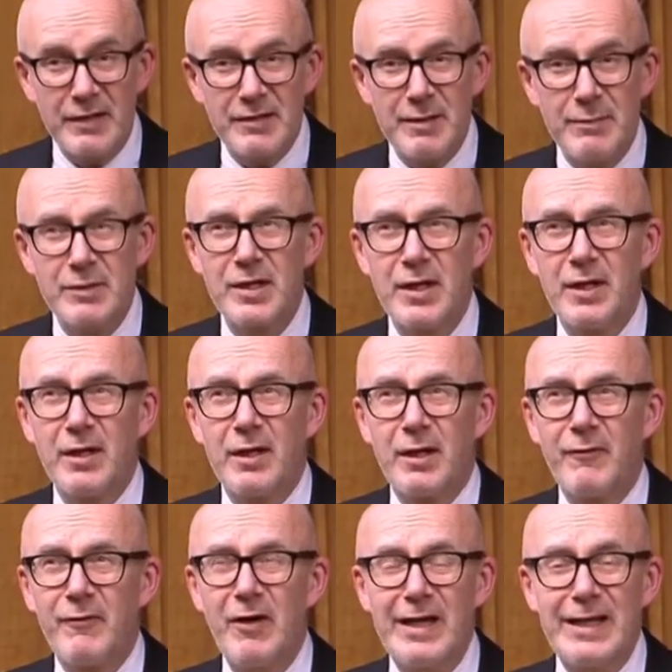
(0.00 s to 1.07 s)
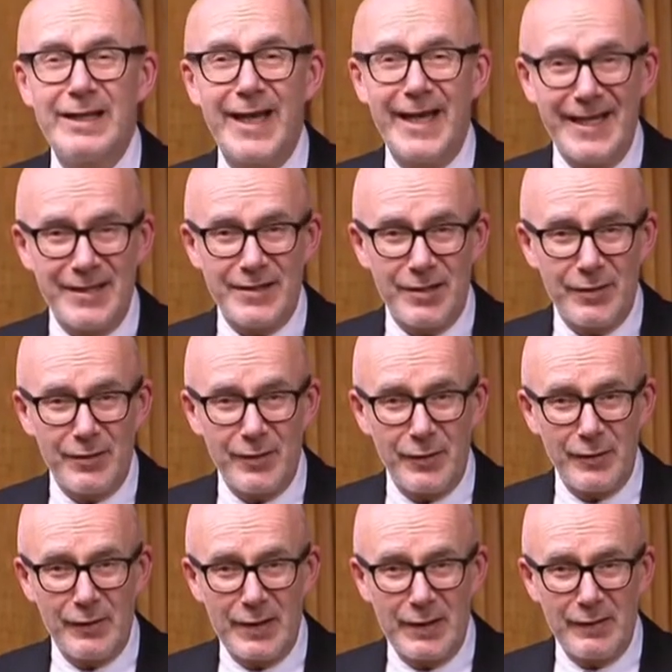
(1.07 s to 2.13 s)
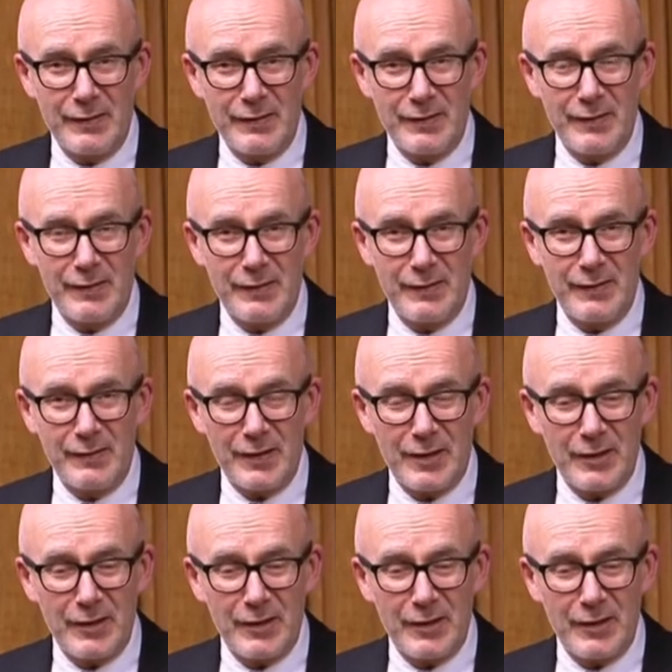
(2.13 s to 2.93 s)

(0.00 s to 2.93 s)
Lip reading: It seems very late that the